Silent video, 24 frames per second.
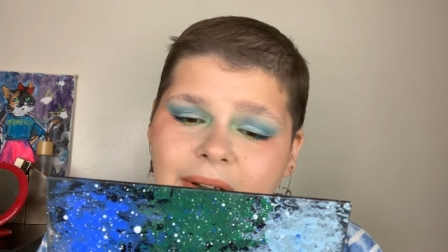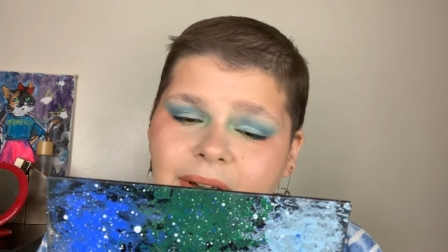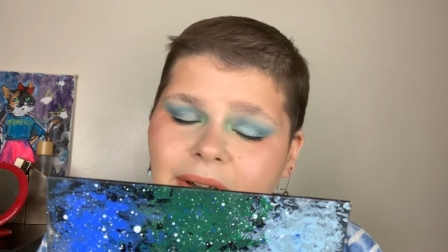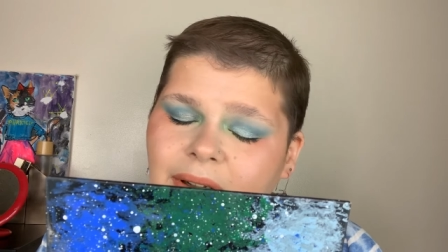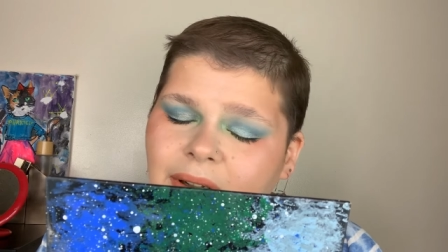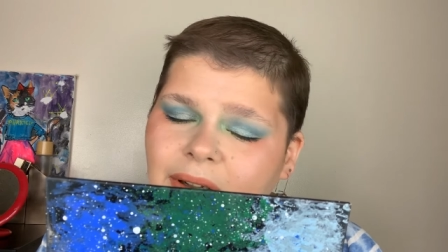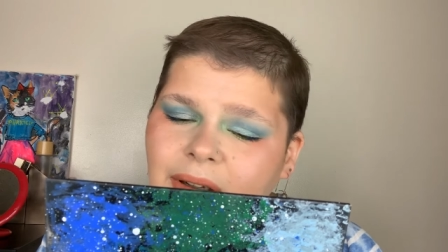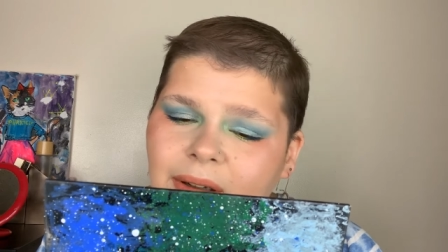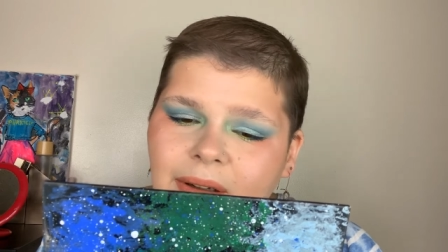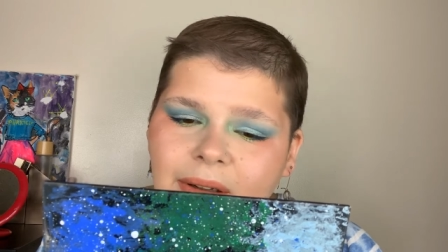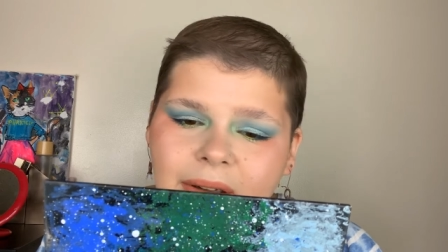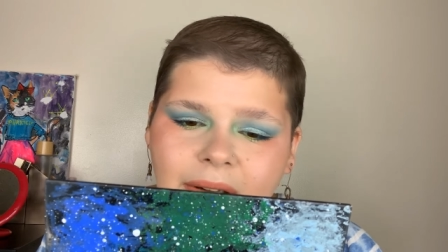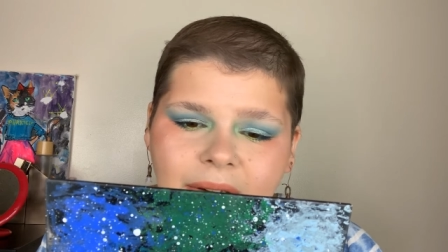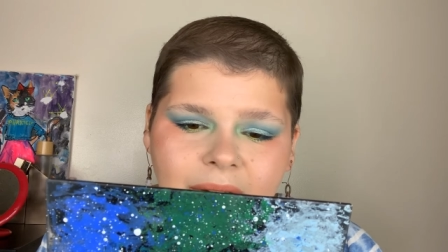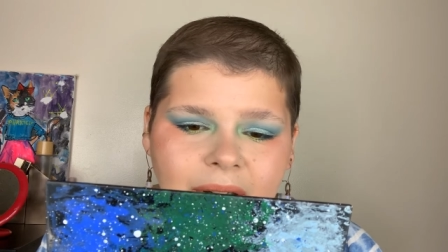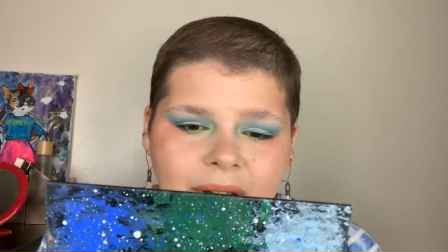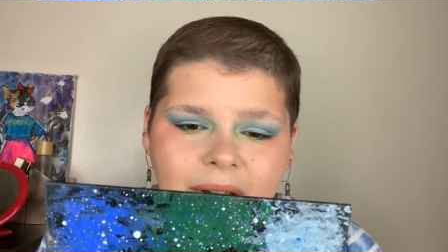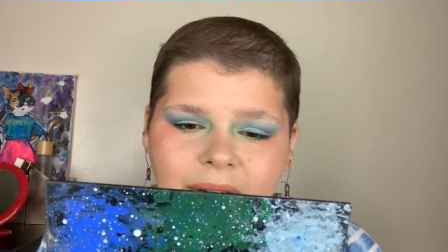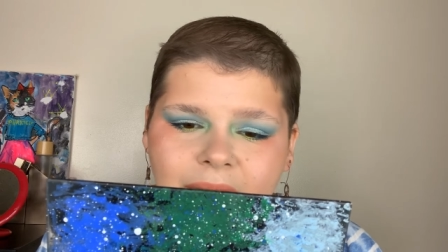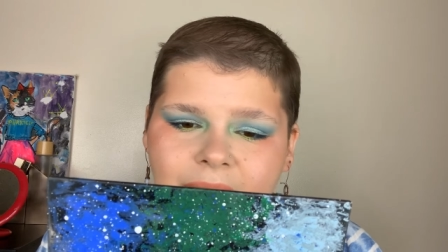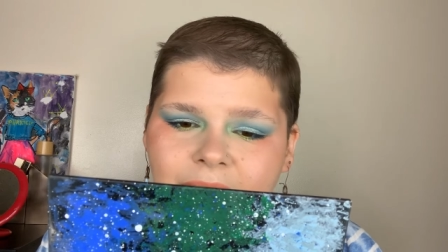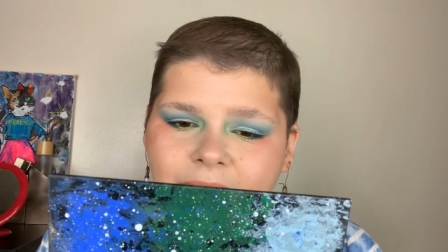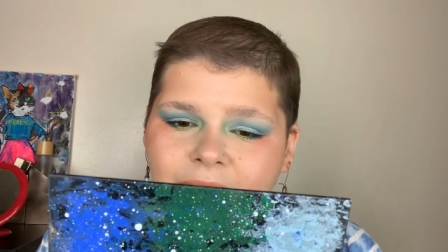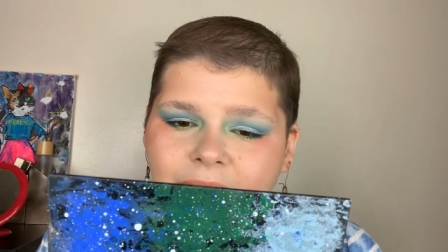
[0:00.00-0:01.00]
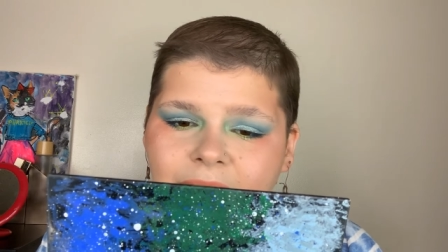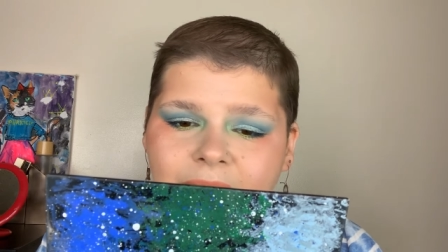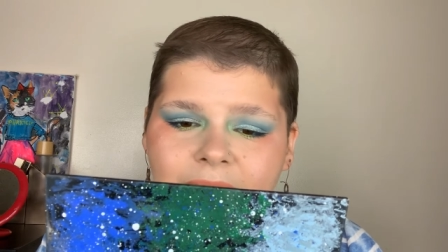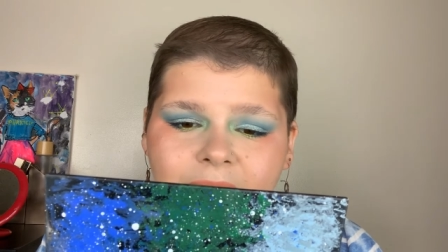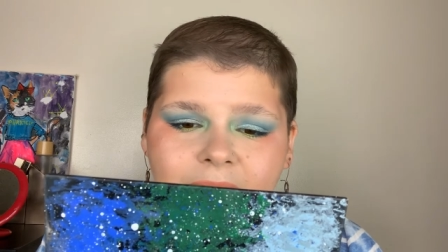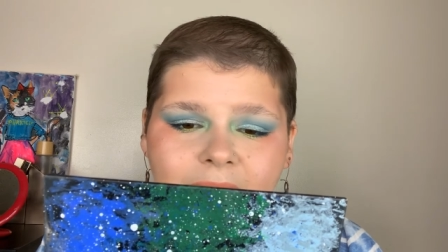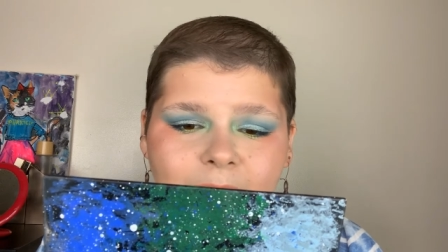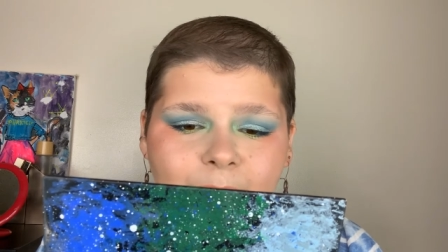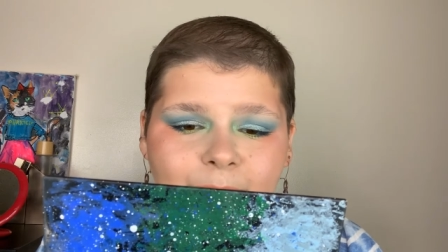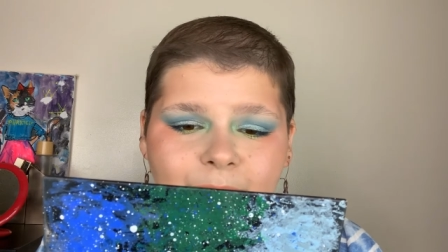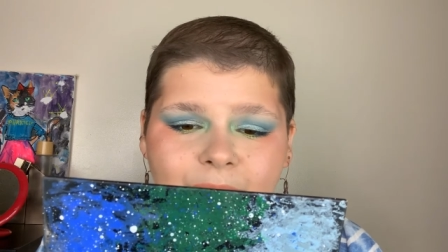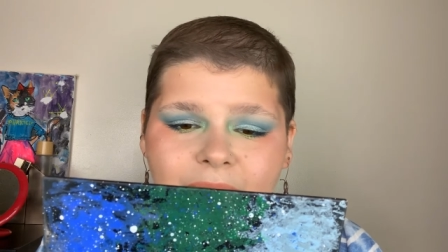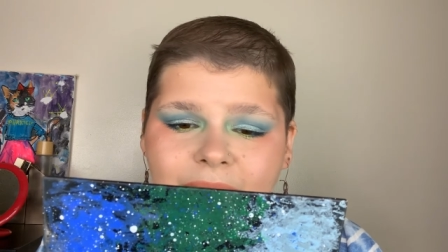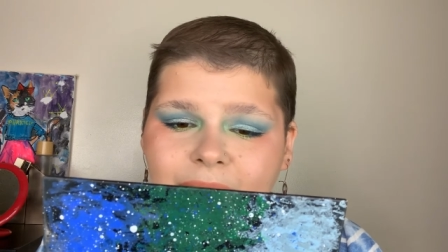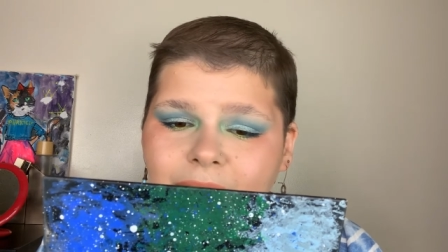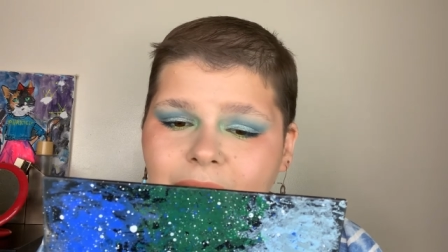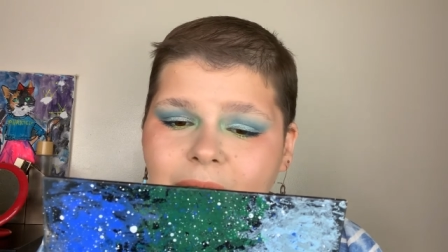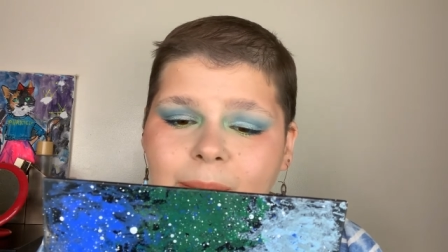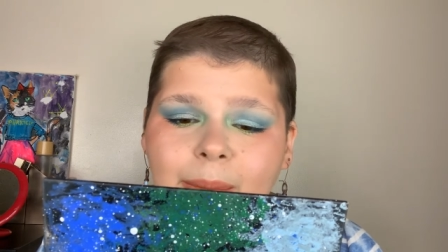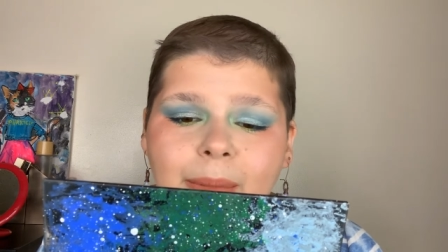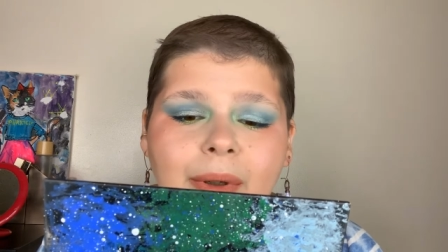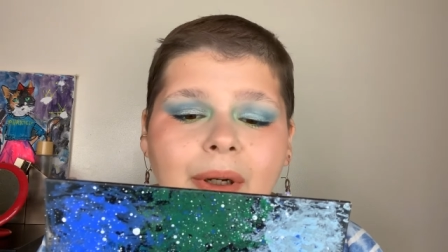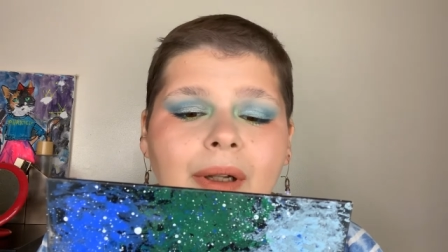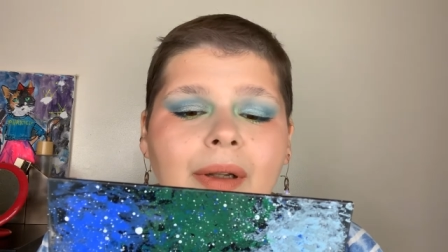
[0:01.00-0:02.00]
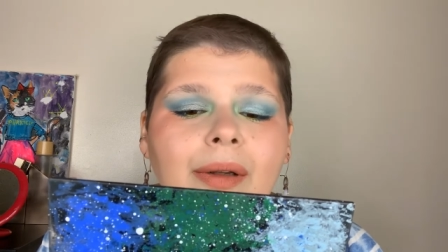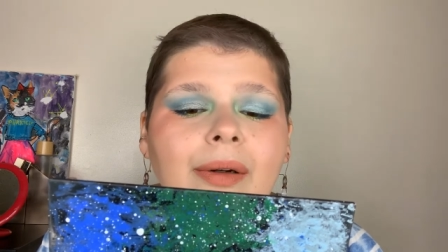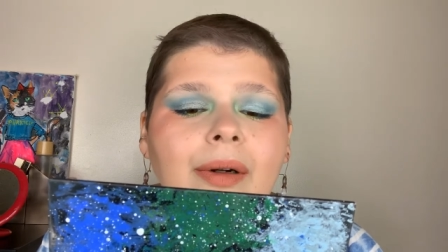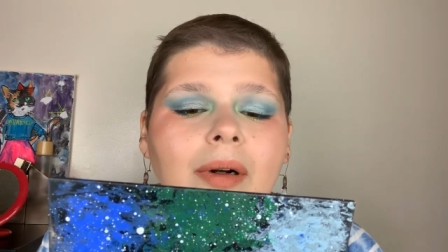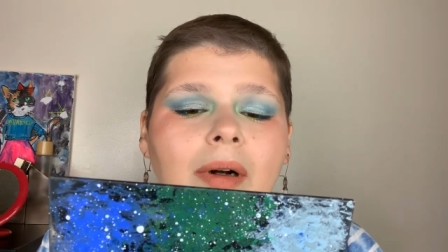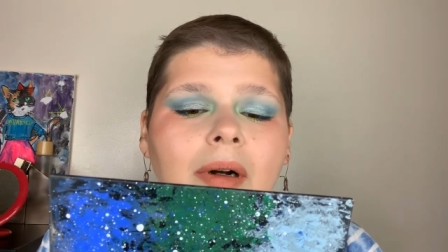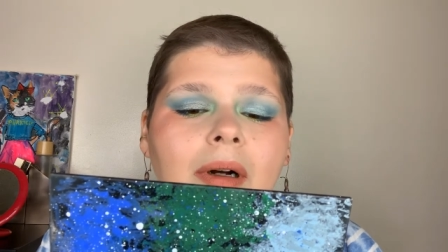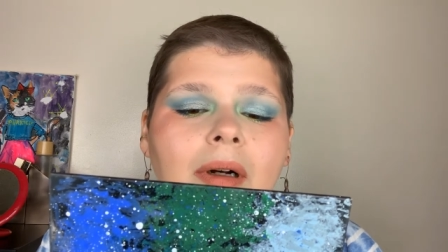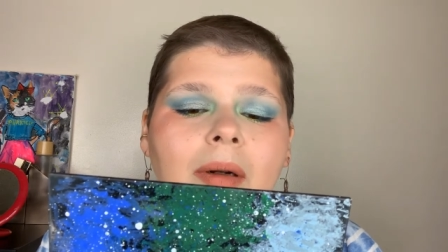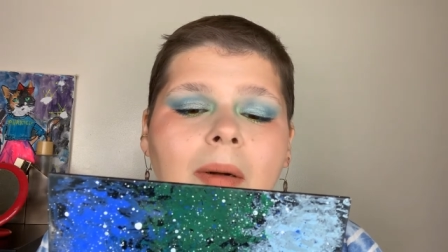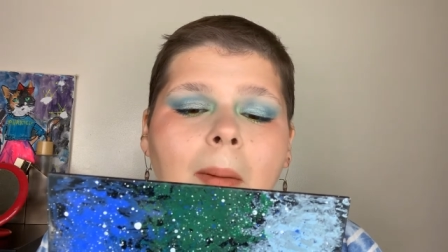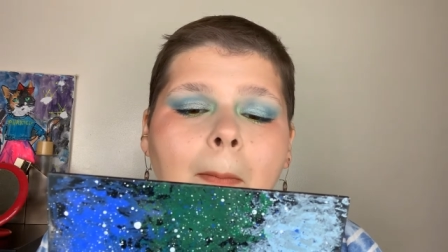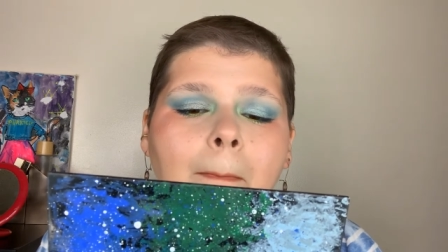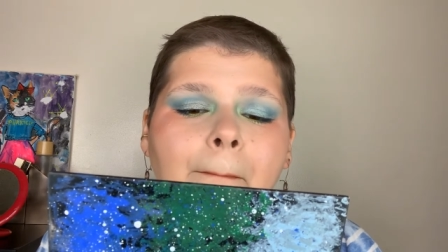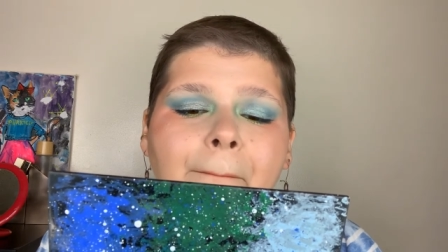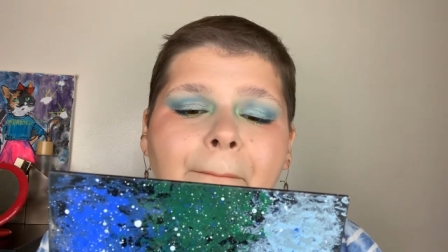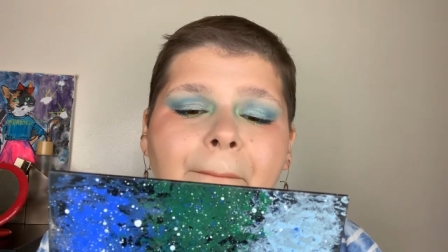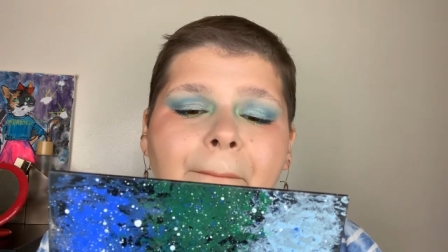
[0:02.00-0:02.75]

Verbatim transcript: uh, a brighter lip color on.